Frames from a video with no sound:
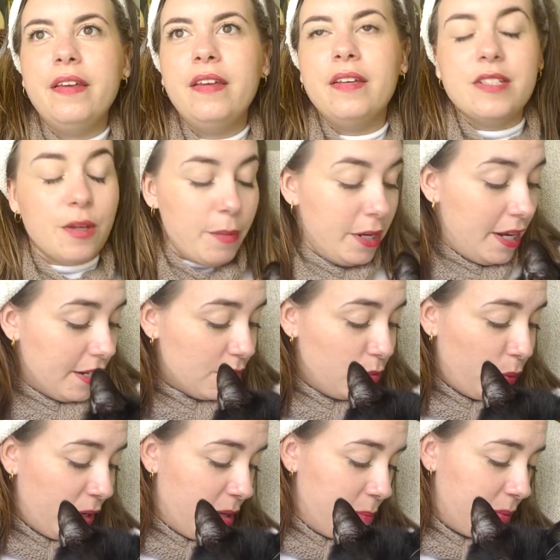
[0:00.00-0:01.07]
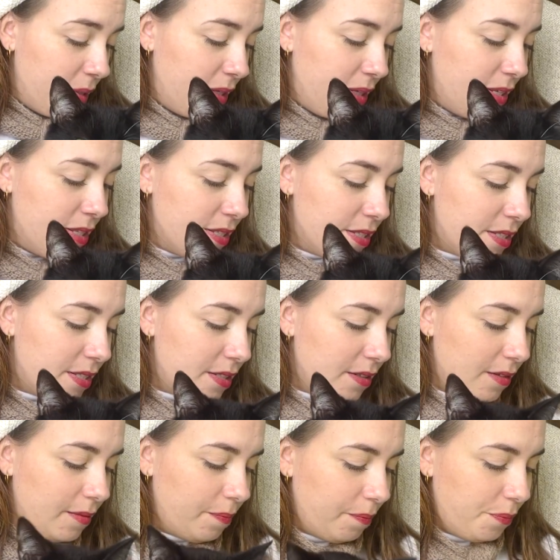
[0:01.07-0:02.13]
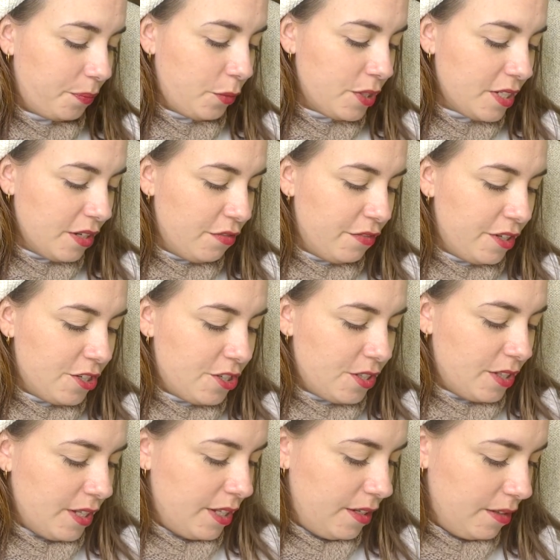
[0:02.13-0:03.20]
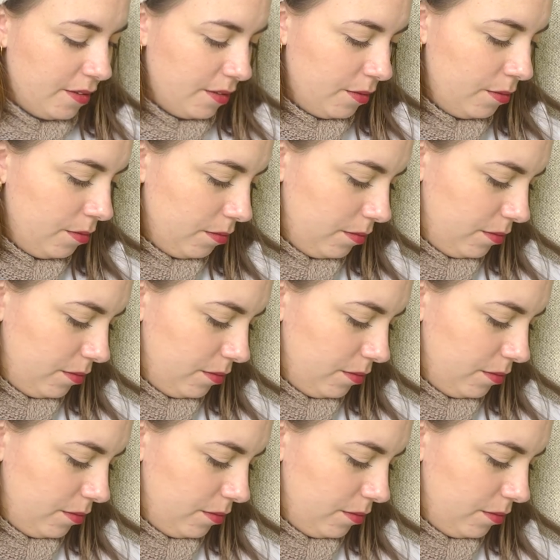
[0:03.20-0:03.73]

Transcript: So my next whip is, once I'd finished the, oh